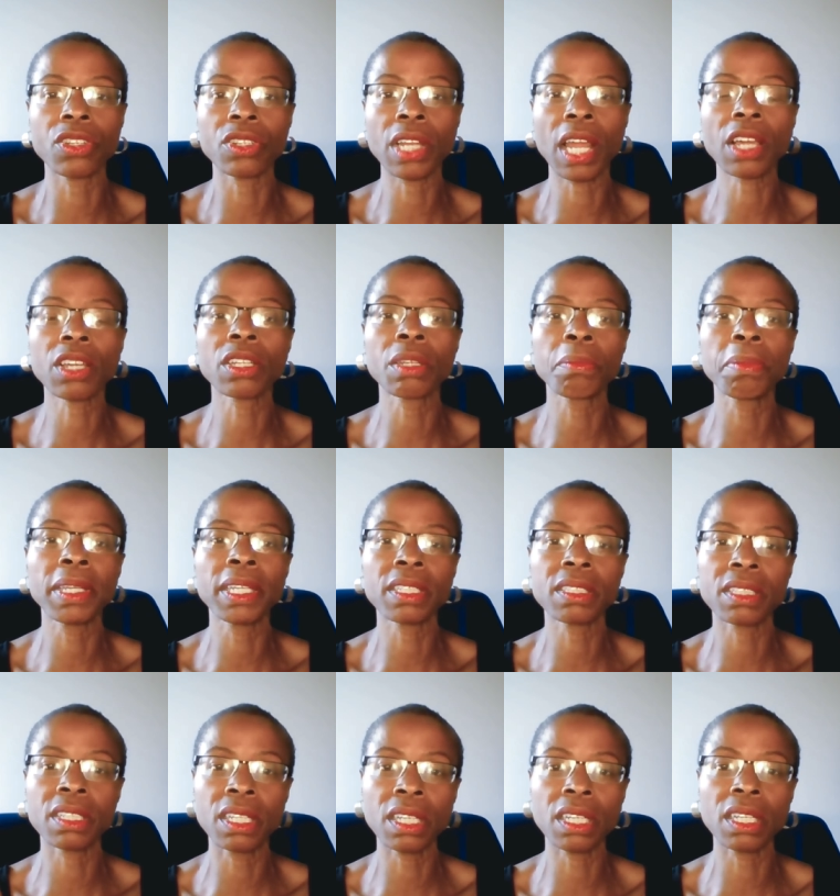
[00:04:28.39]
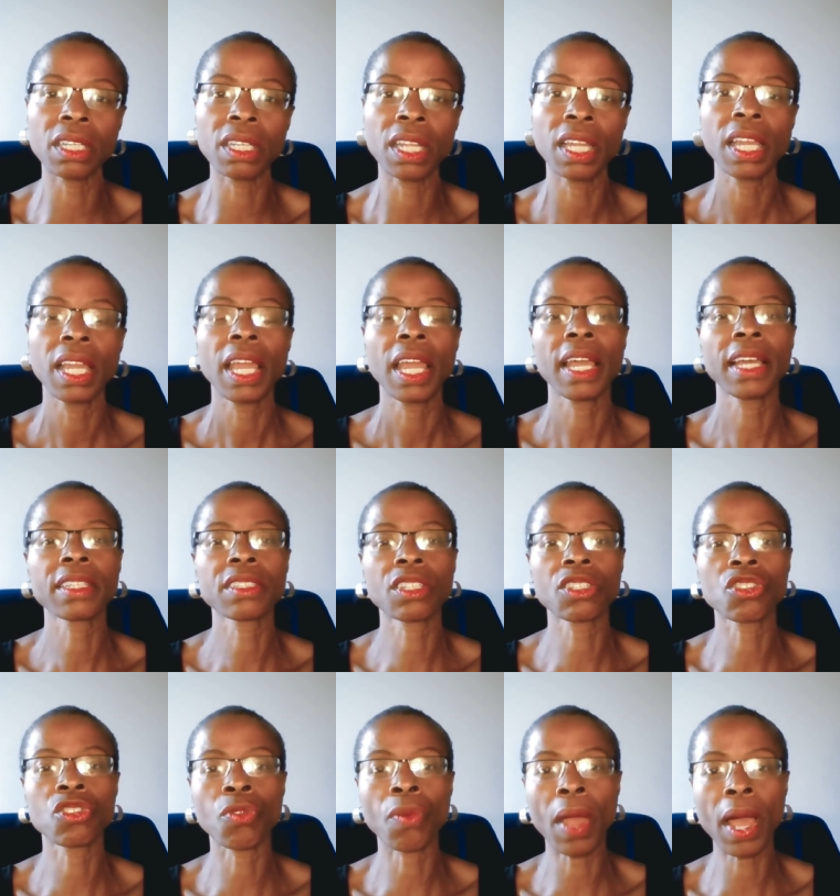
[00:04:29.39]
You're not going to be as good as
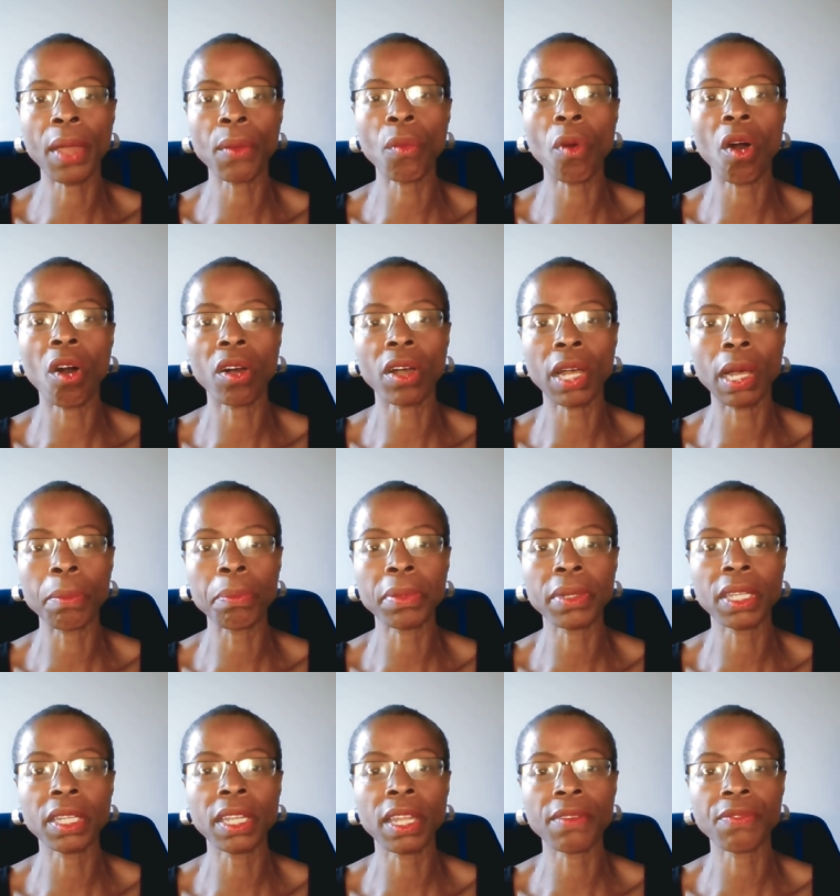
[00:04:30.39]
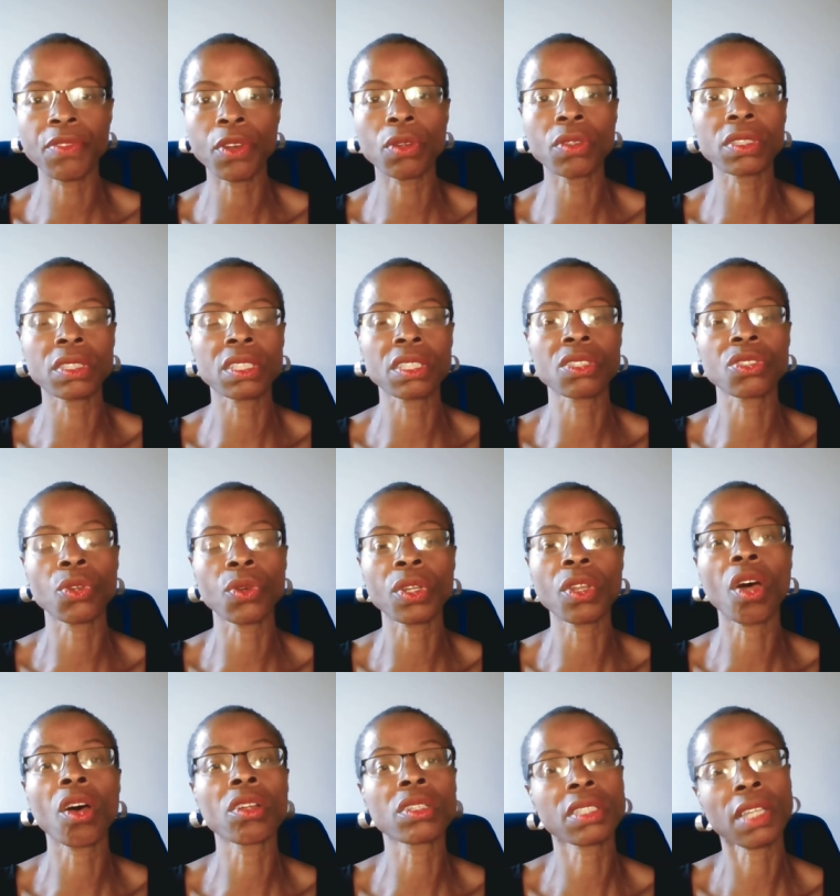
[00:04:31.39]
a drywall company that focuses
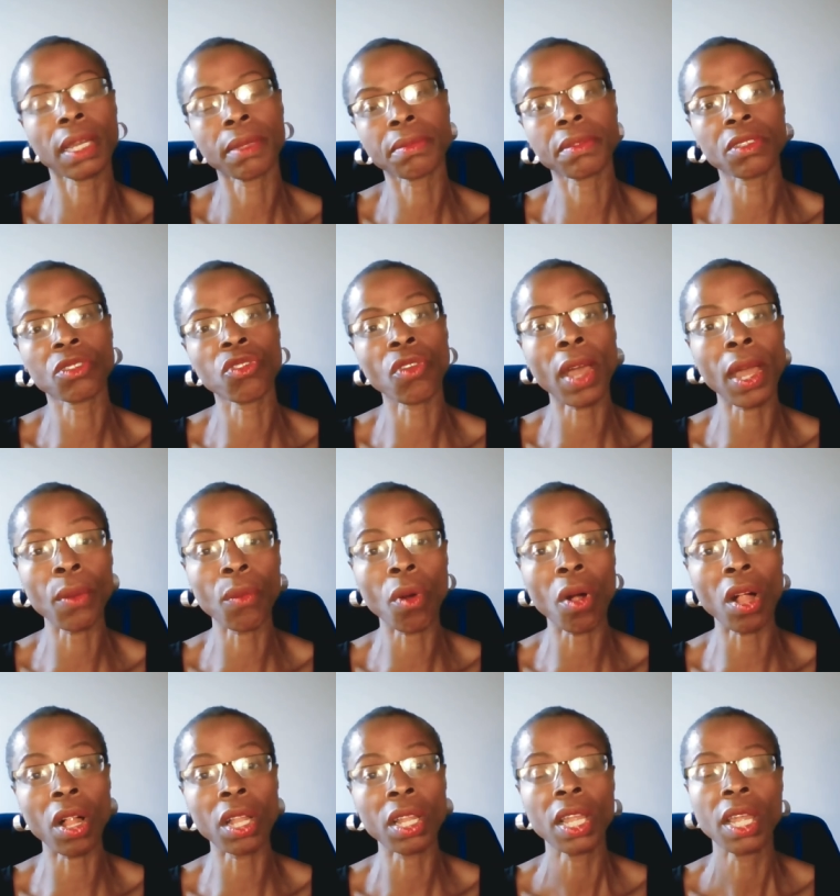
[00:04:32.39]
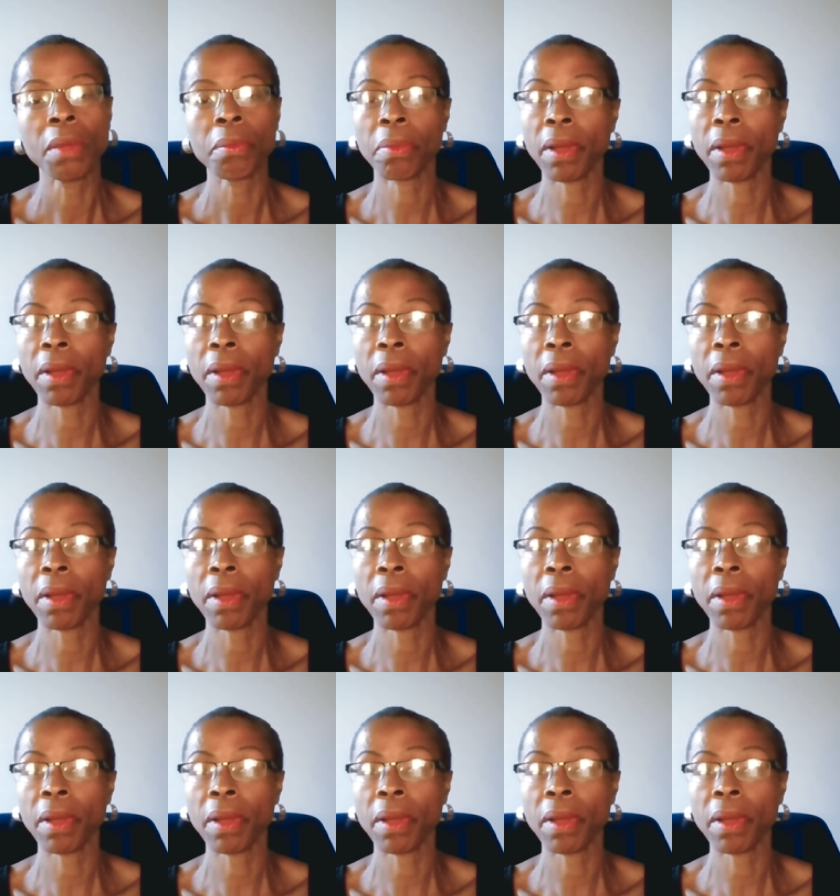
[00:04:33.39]
on all types of drywall,